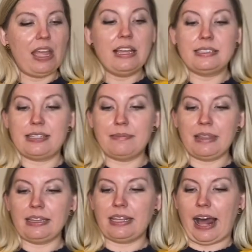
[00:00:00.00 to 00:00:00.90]

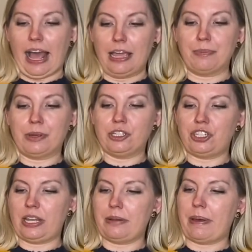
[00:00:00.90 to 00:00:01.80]
Something that I
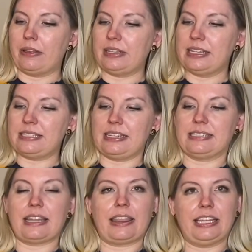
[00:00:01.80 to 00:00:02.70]
appreciate about this
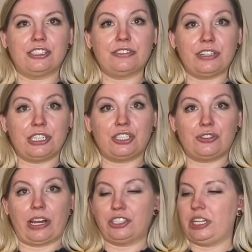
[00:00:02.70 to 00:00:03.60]
is these are very
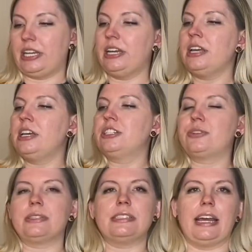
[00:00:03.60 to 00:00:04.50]
stretchy,
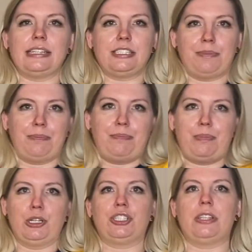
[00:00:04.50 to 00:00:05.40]
so it's nice to
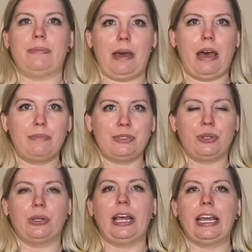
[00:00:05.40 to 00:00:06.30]
push them up.
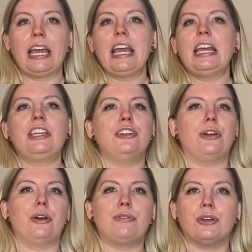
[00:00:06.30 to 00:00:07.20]
So like, you
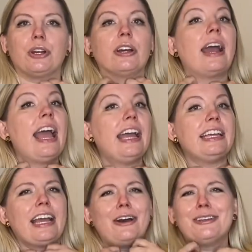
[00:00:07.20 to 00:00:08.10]
know, if you're
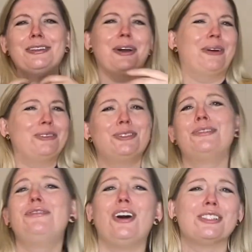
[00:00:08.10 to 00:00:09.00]
hanging out, you know, doing
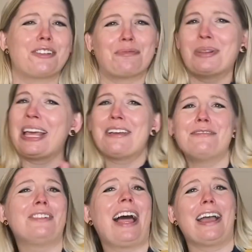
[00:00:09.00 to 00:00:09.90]
fall stuff, playing
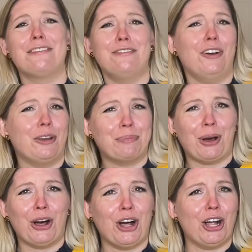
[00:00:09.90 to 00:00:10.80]
flag
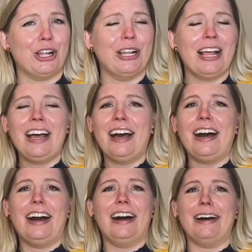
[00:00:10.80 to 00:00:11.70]
football,
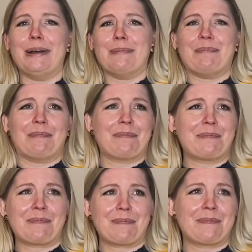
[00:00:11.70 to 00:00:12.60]

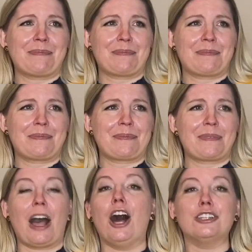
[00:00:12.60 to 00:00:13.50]

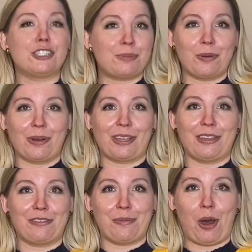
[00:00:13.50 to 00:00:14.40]
I'll just be working
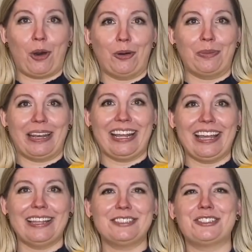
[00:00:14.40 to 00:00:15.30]
from home in
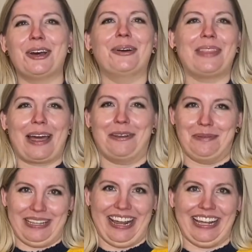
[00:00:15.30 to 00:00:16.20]
it, so that'll
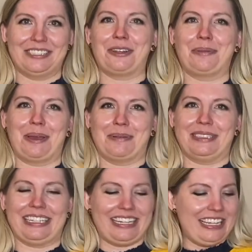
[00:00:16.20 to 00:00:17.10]
be nice. I'll be able
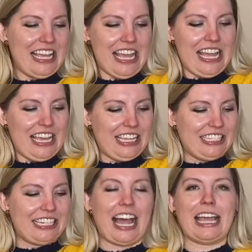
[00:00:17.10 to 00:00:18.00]
to
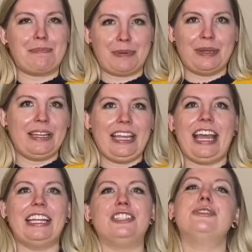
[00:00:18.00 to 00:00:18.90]
type
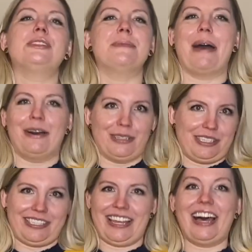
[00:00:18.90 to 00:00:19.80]
and use the
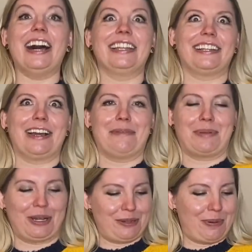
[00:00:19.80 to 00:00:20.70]
mouse
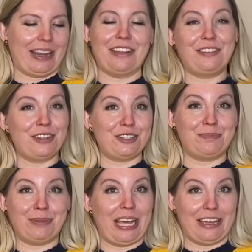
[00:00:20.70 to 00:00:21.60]
unencumbered. But if you're
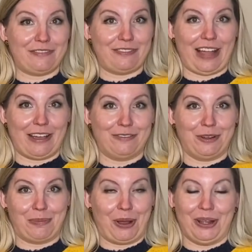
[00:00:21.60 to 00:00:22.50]
playing flag
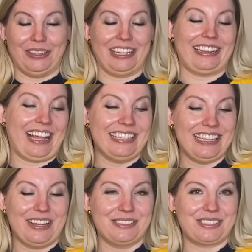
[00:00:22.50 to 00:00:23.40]
football, like that
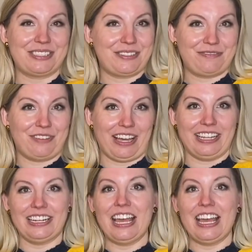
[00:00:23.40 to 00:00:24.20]
sounds fun.